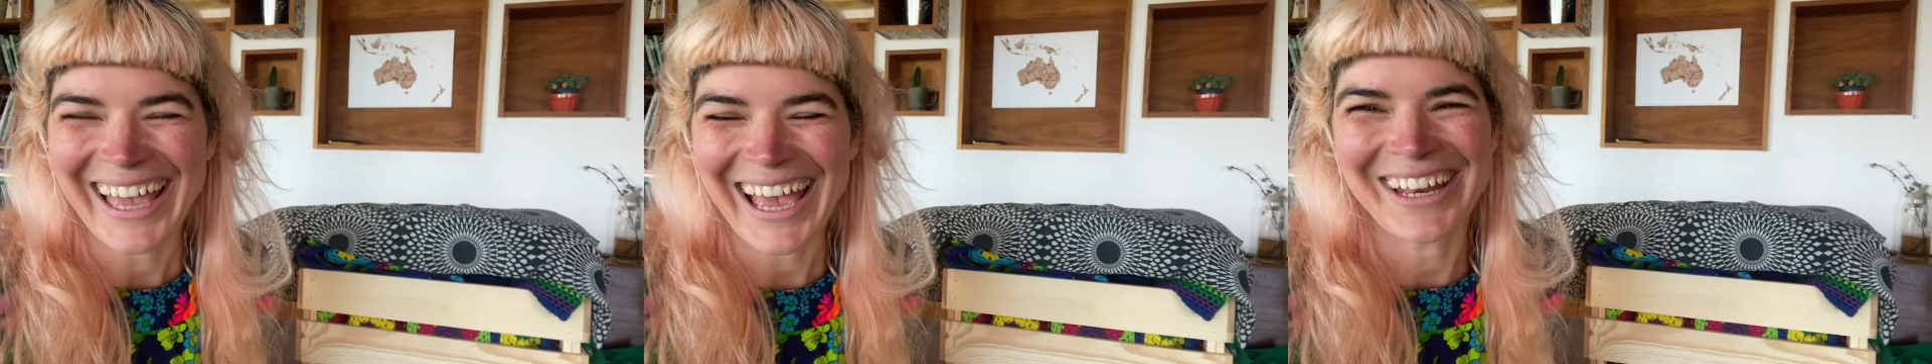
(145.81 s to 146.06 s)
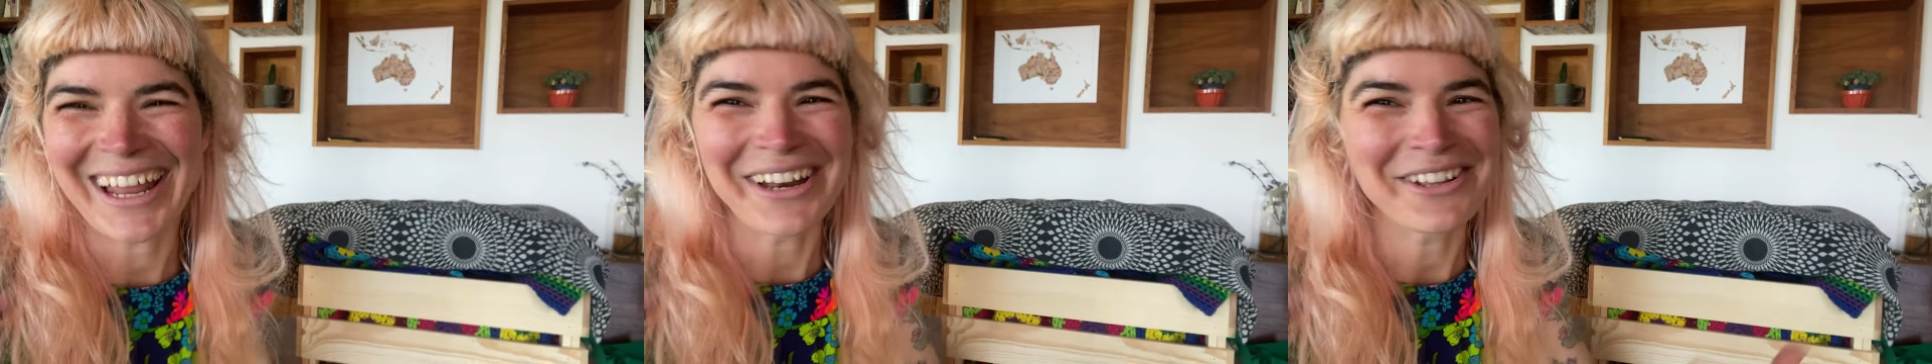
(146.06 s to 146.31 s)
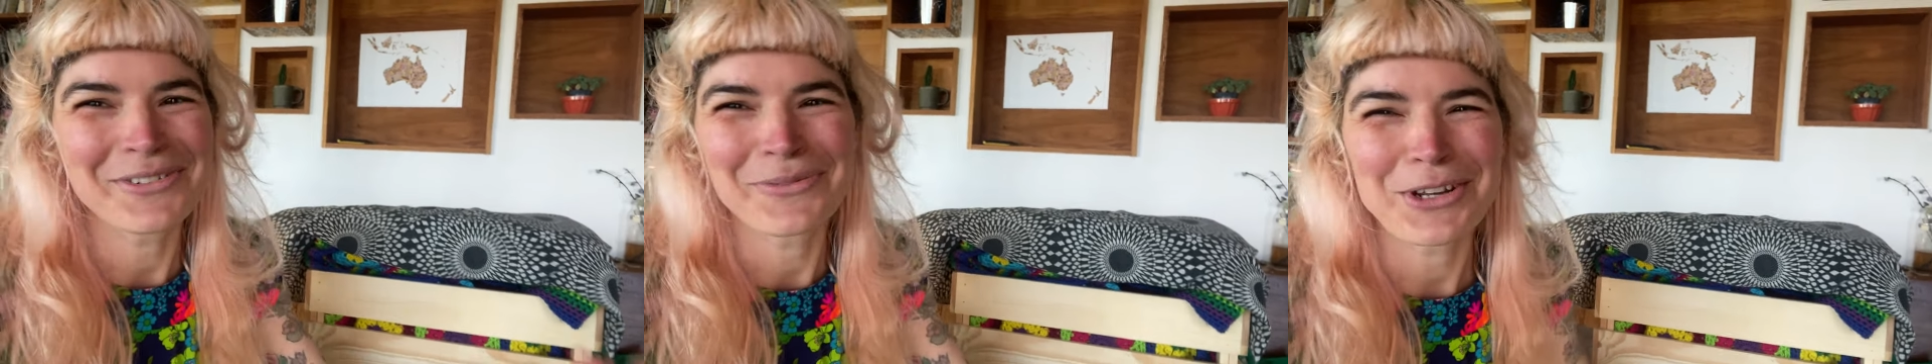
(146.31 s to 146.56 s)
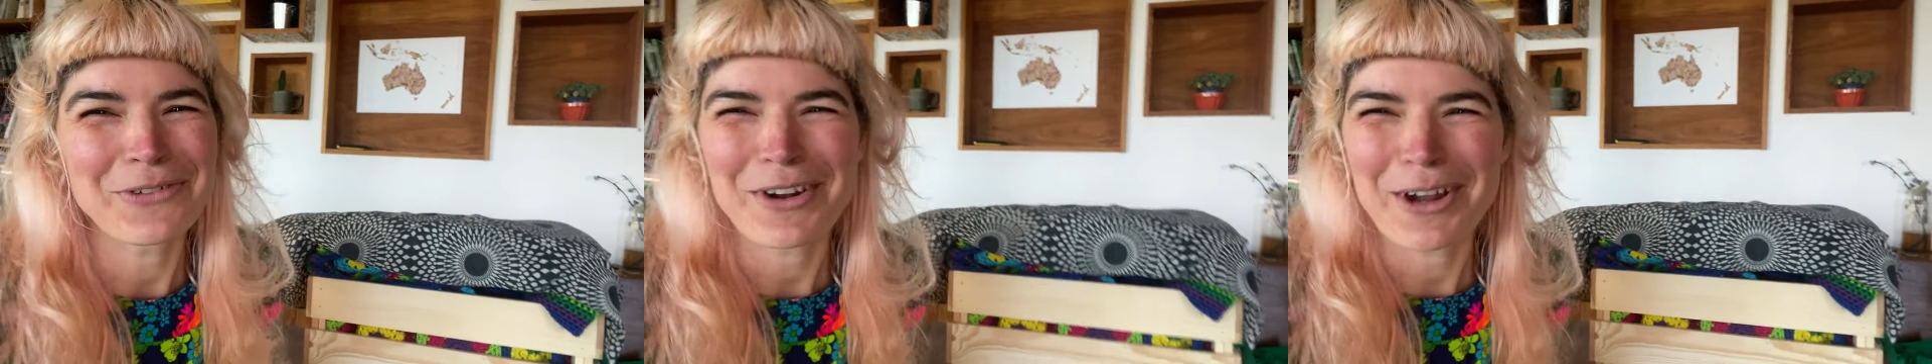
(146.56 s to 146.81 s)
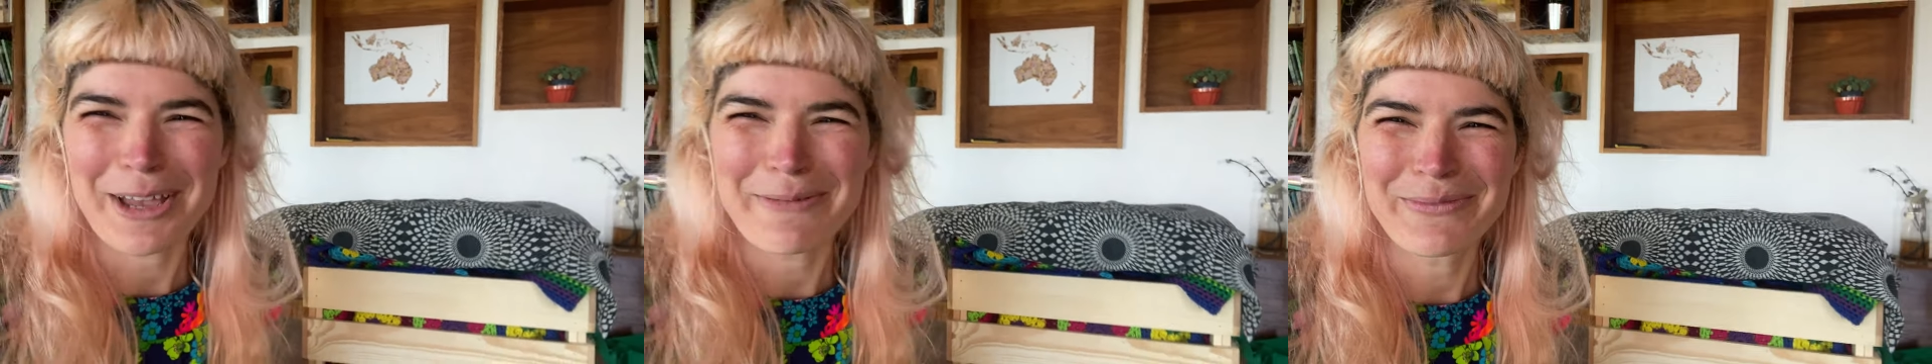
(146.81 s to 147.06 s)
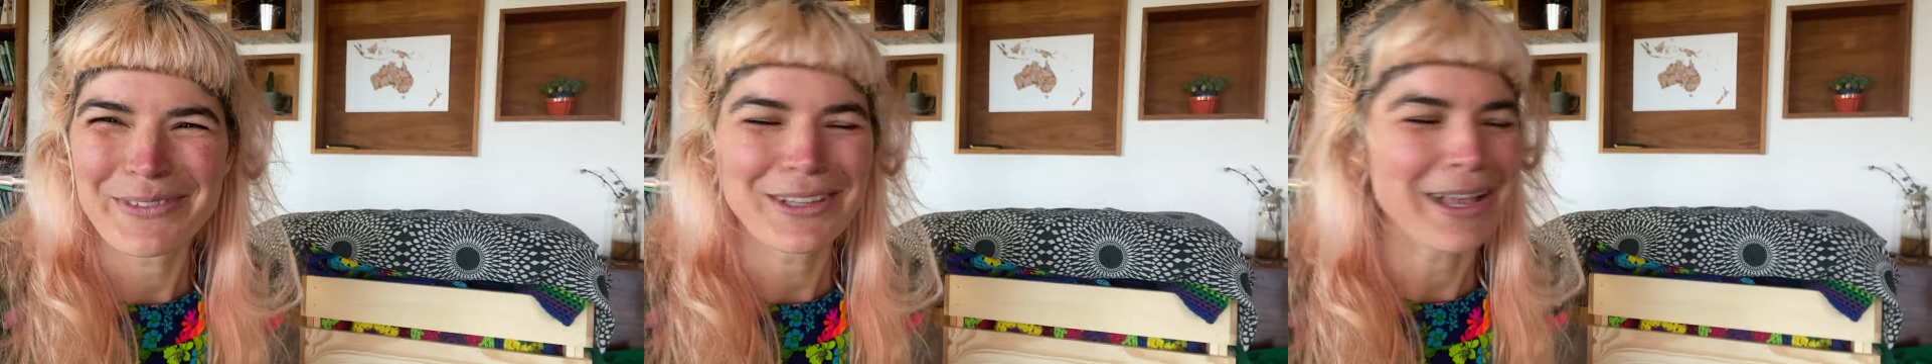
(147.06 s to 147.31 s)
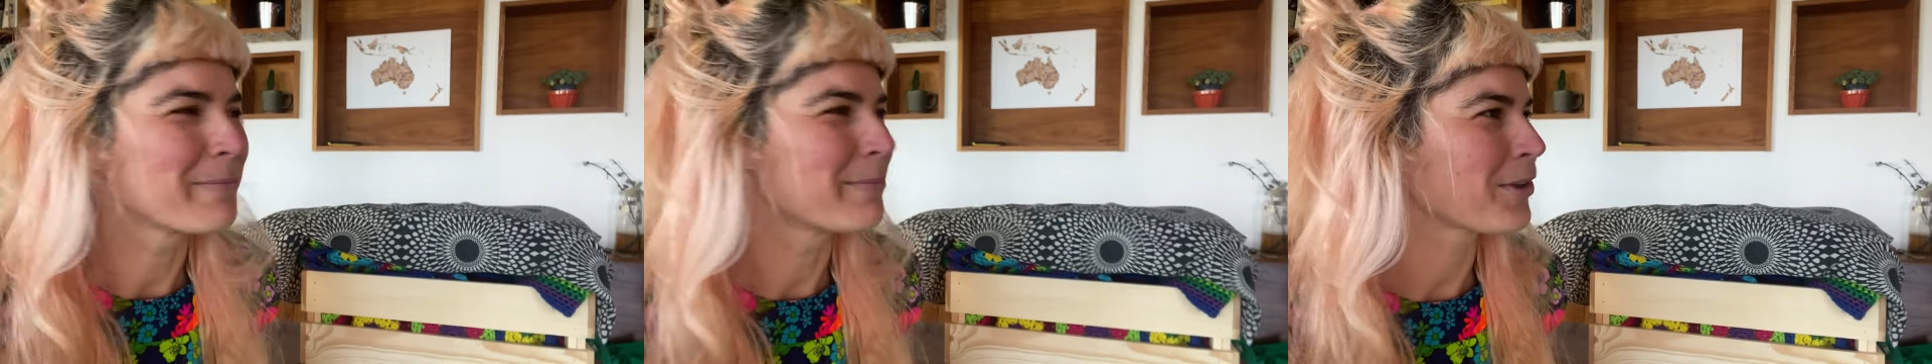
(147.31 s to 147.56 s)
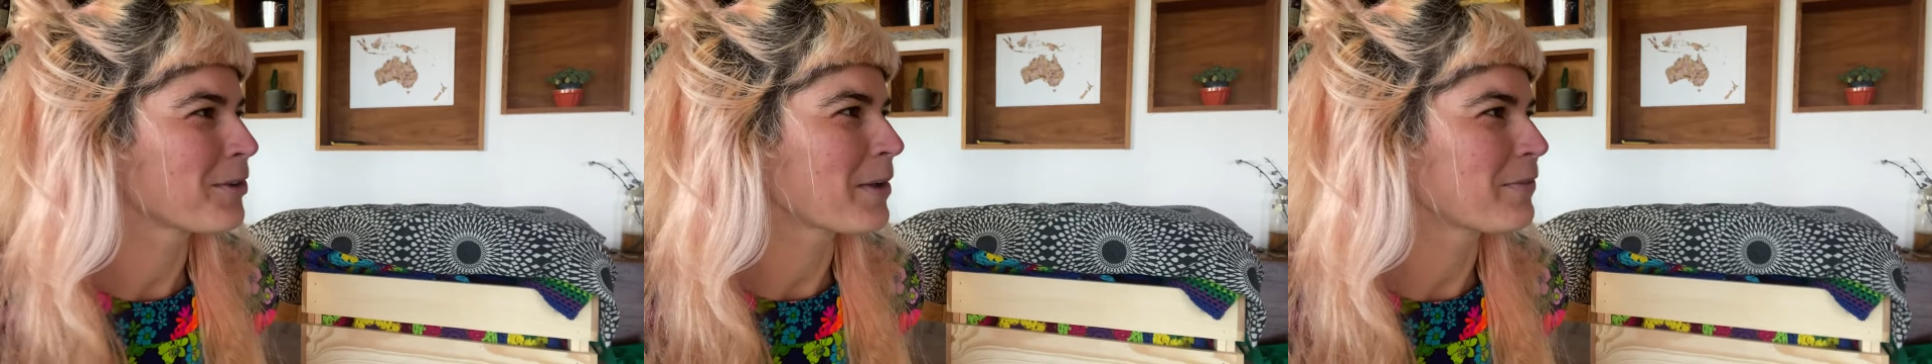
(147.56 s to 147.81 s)
and add it to whatever I am
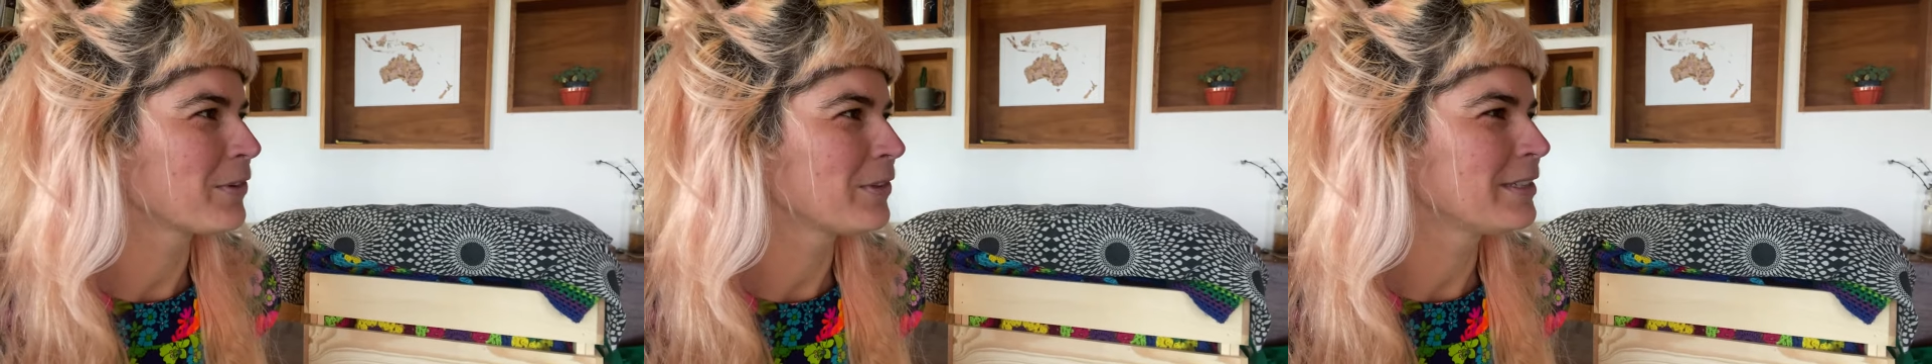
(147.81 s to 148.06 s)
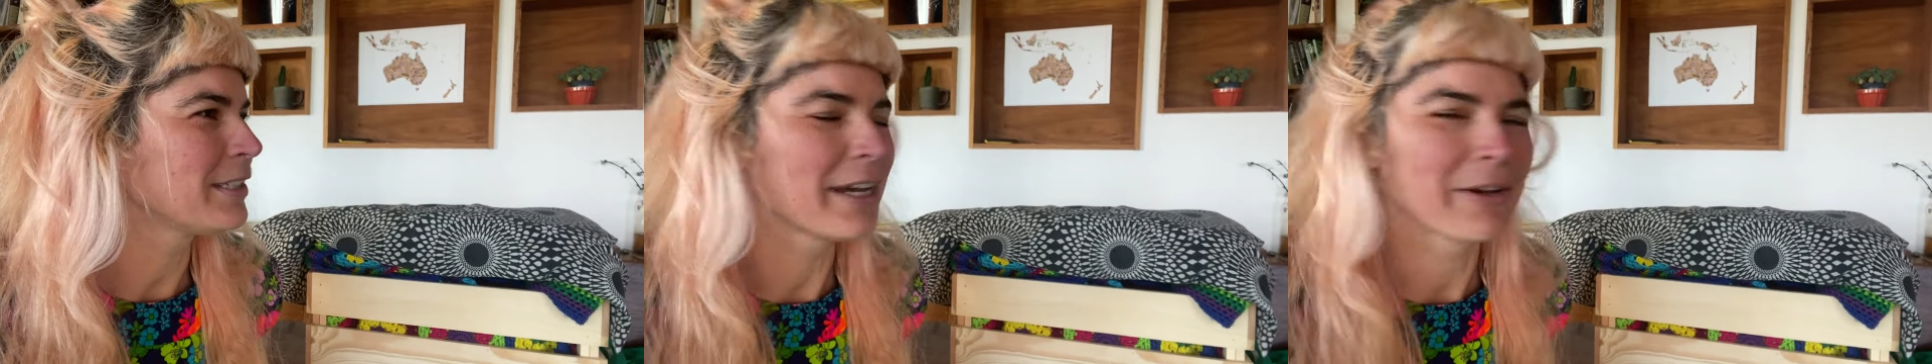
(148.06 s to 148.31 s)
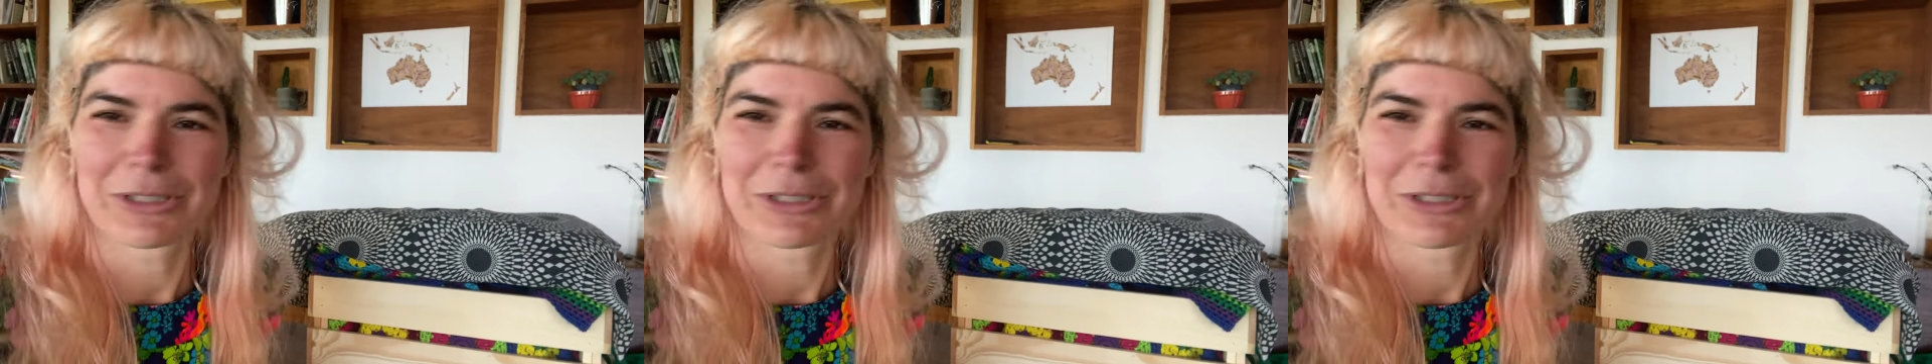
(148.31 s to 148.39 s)
gonna make for dinner,